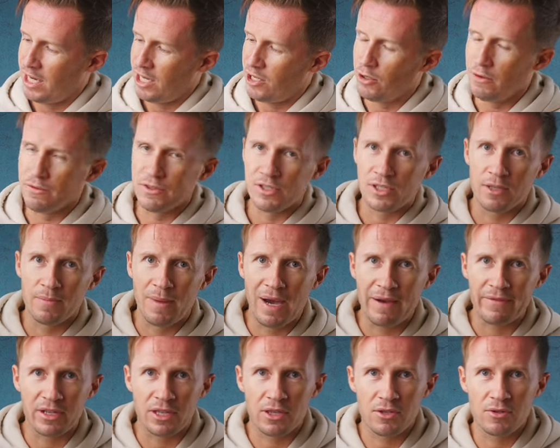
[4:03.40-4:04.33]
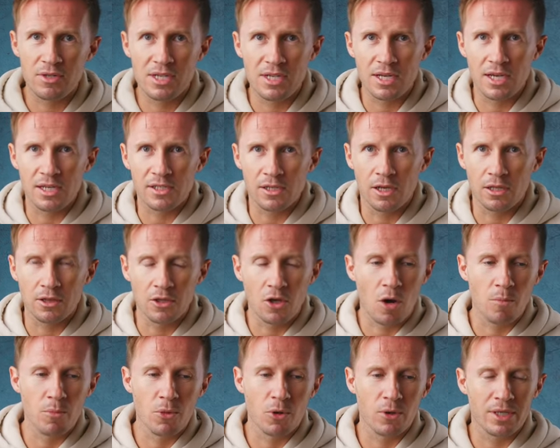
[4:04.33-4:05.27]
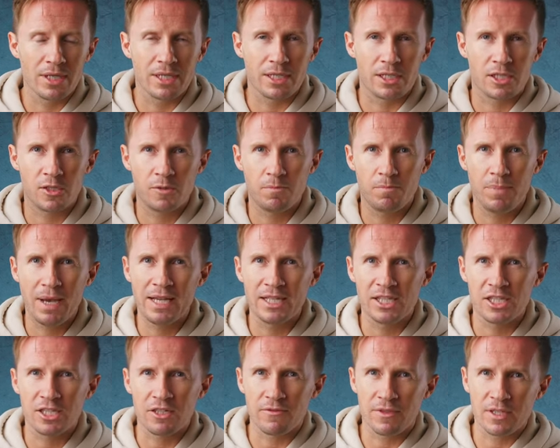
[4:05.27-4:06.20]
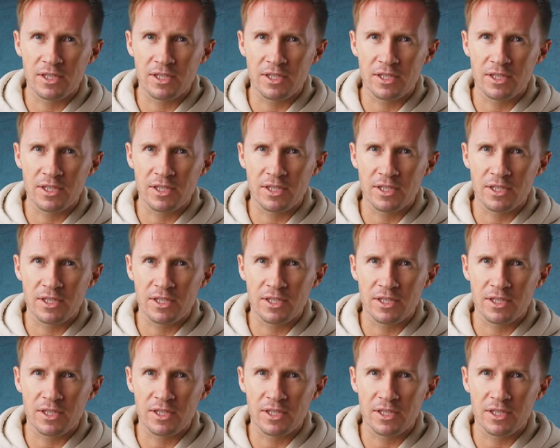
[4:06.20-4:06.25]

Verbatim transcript: Now, obviously, the Mavic 3 is a lot more expensive.